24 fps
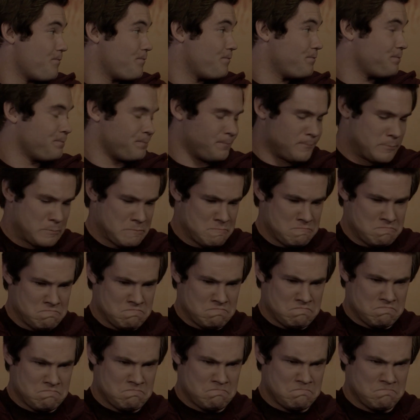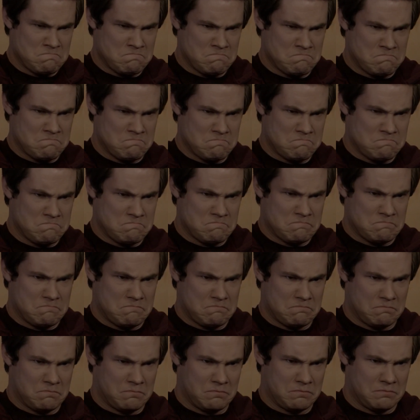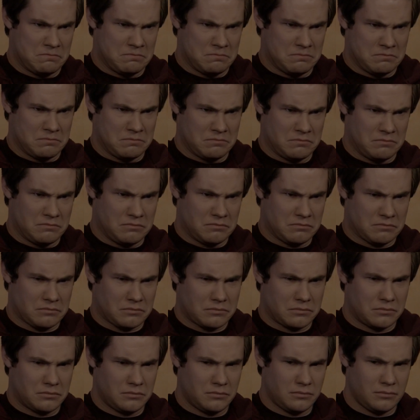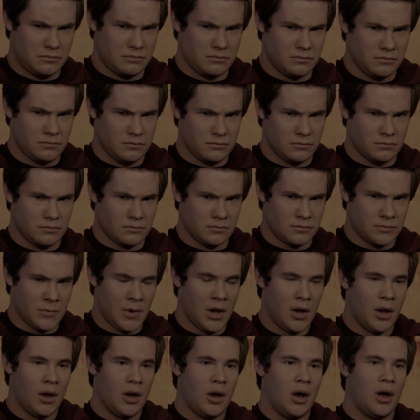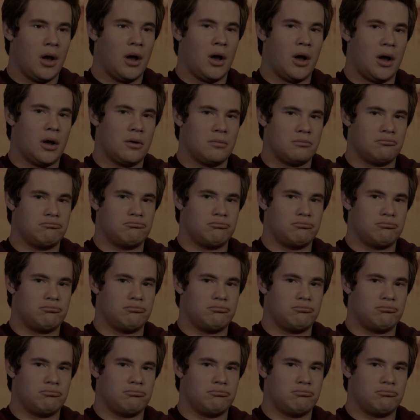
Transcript: This person isn't speaking.